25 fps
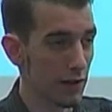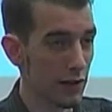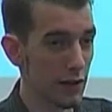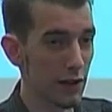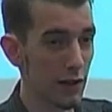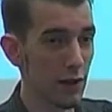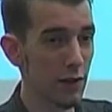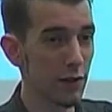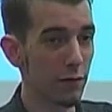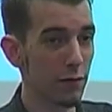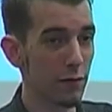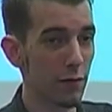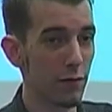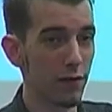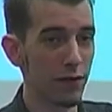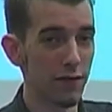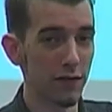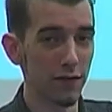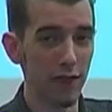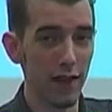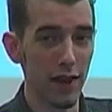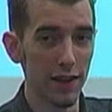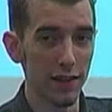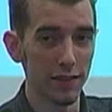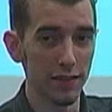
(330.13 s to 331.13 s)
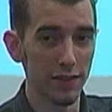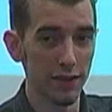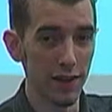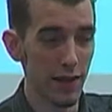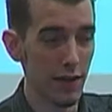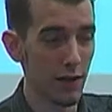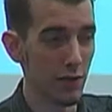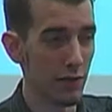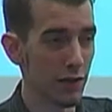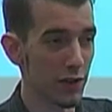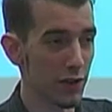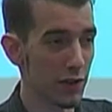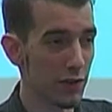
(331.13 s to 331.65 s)
the influence of that
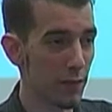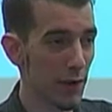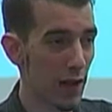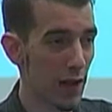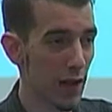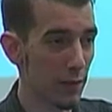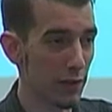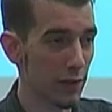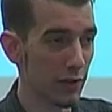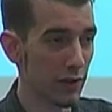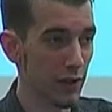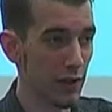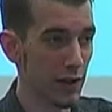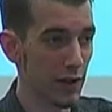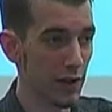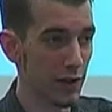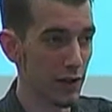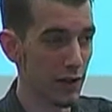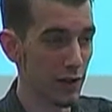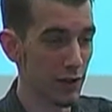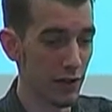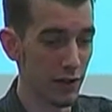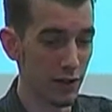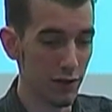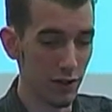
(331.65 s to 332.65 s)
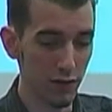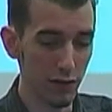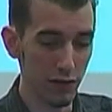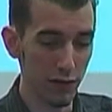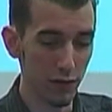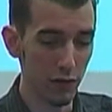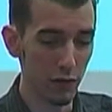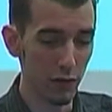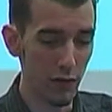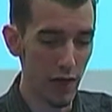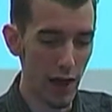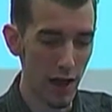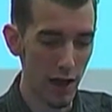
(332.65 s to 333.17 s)
state with its population and
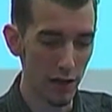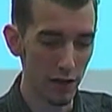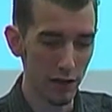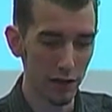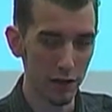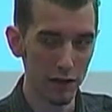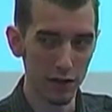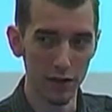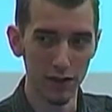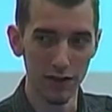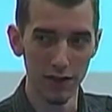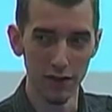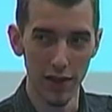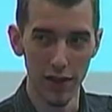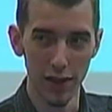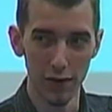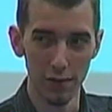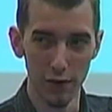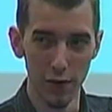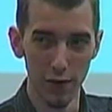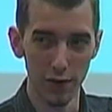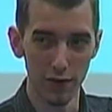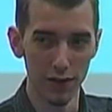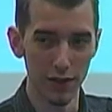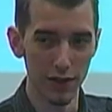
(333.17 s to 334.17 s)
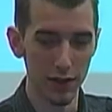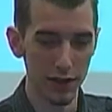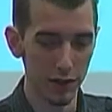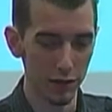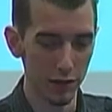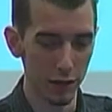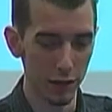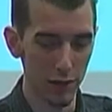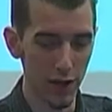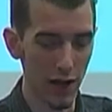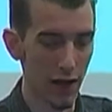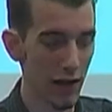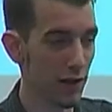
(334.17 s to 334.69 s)
just how the signpost it is
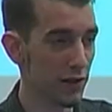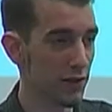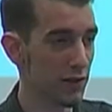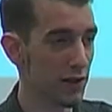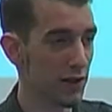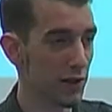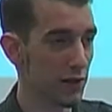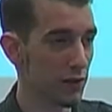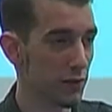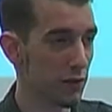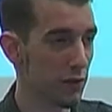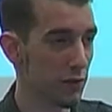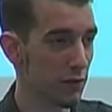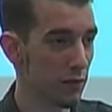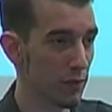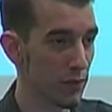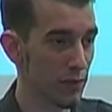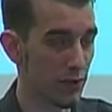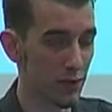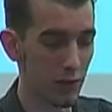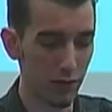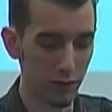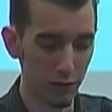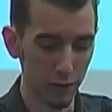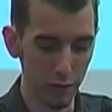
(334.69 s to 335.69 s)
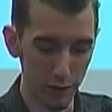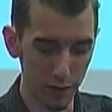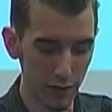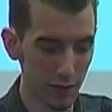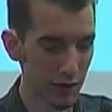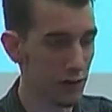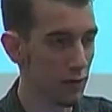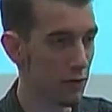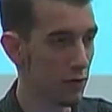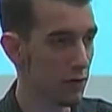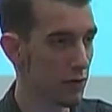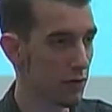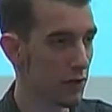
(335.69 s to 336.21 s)
for politics would
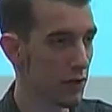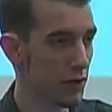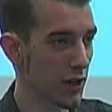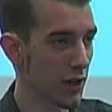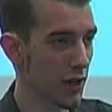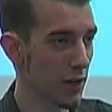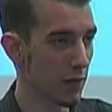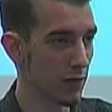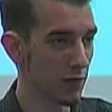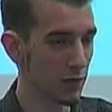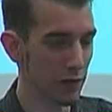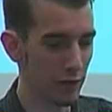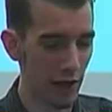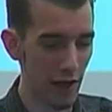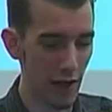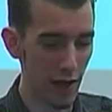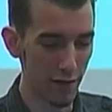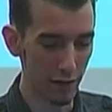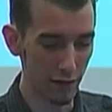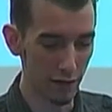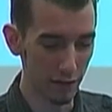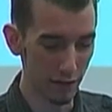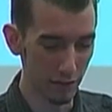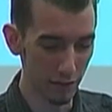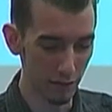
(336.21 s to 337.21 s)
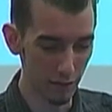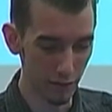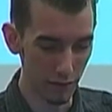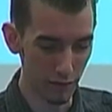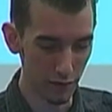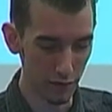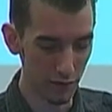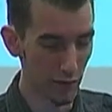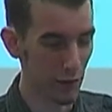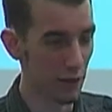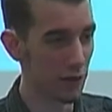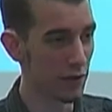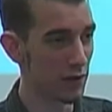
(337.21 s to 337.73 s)
be huge. Having
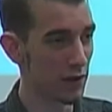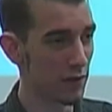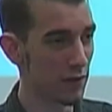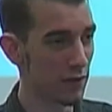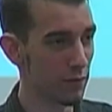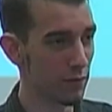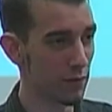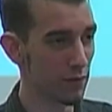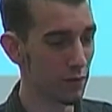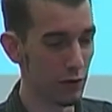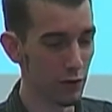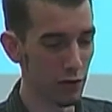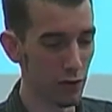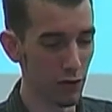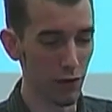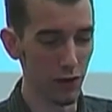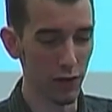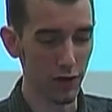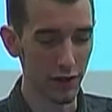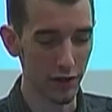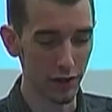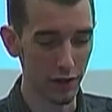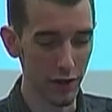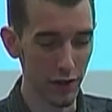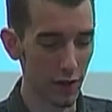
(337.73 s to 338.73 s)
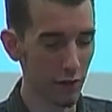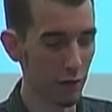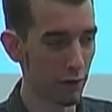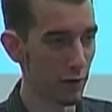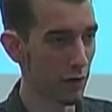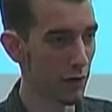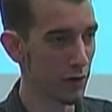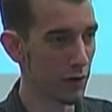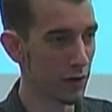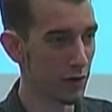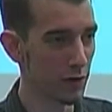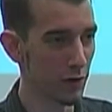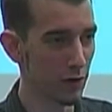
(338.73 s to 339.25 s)
New York and
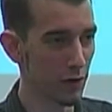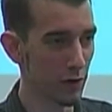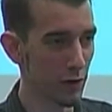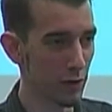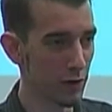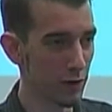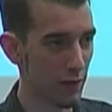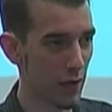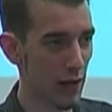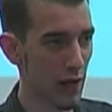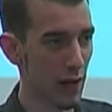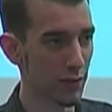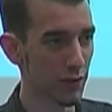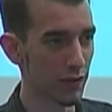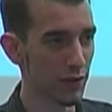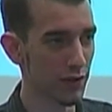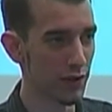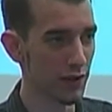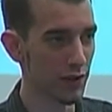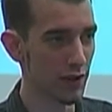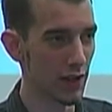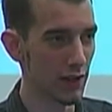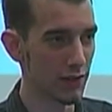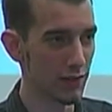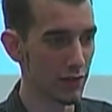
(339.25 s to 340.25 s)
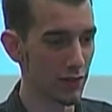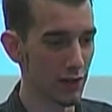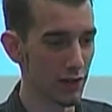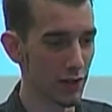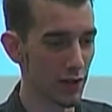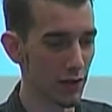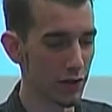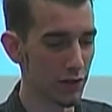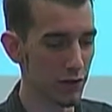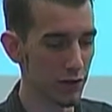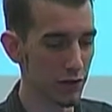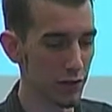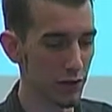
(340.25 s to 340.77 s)
California, two of the most populous states in the
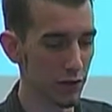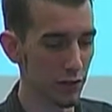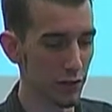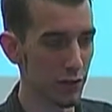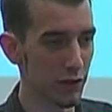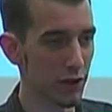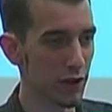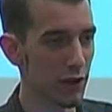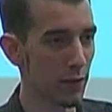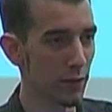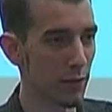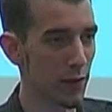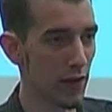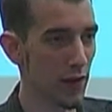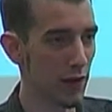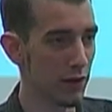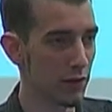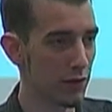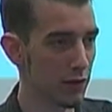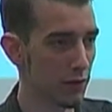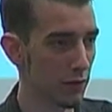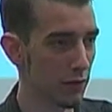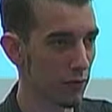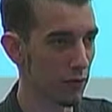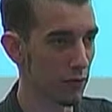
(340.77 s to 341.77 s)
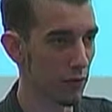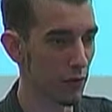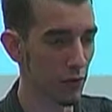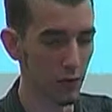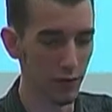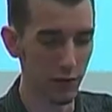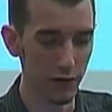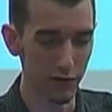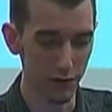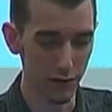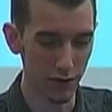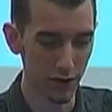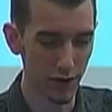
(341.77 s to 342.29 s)
country, really get behind these
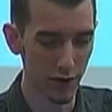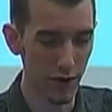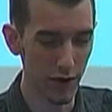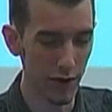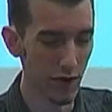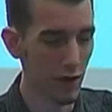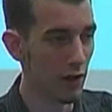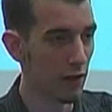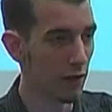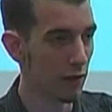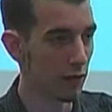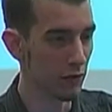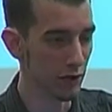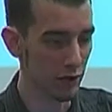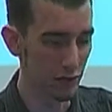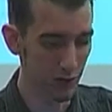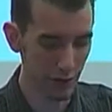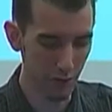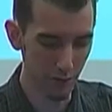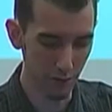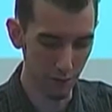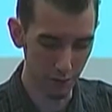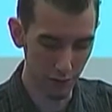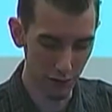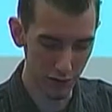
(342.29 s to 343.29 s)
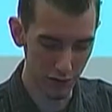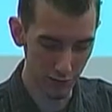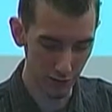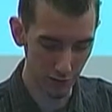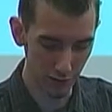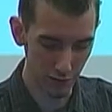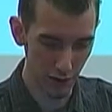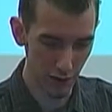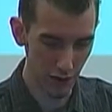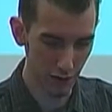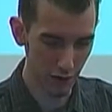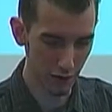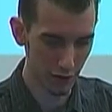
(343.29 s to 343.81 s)
reforms, really put some
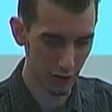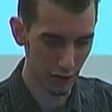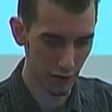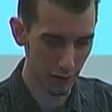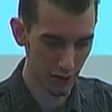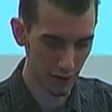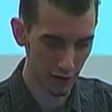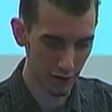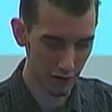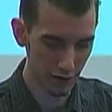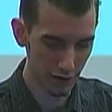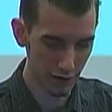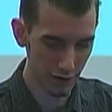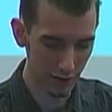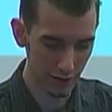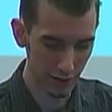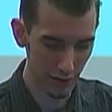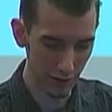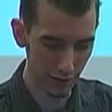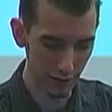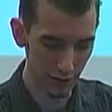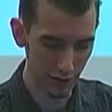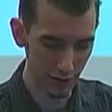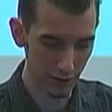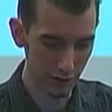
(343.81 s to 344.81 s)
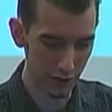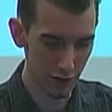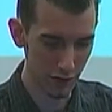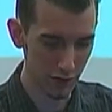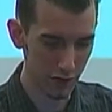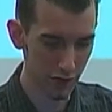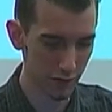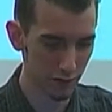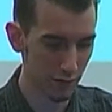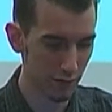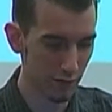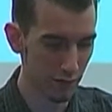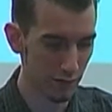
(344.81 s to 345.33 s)
fire in our belly, and definitely gives
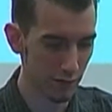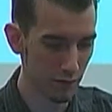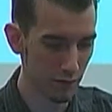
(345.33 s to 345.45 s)
us